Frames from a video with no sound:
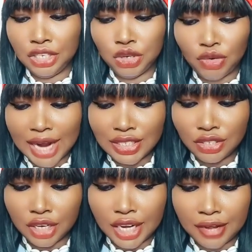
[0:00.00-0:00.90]
You write
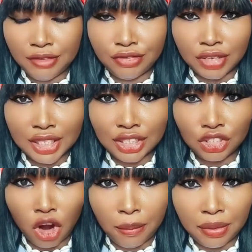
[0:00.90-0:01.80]
your name from the
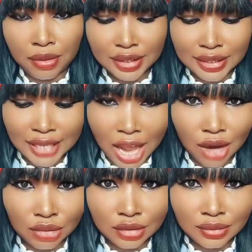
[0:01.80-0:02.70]
top
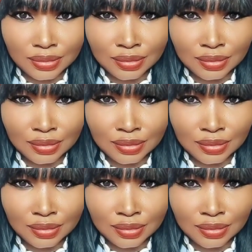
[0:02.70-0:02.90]
down.